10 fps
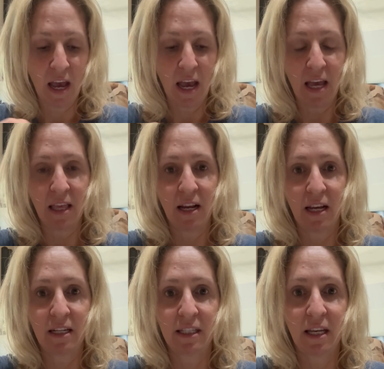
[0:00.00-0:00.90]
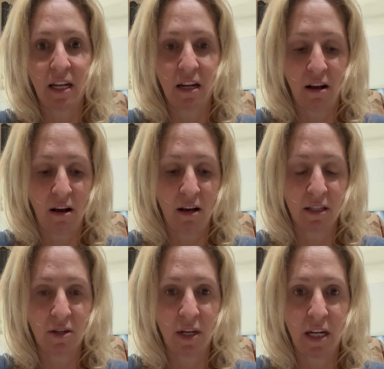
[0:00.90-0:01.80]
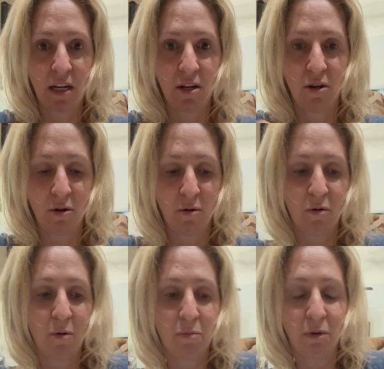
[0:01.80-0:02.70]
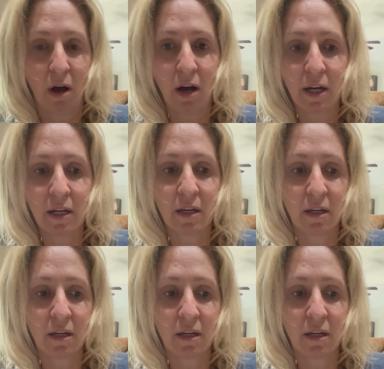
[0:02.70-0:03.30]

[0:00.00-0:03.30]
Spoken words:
And then I decided to also get a new block.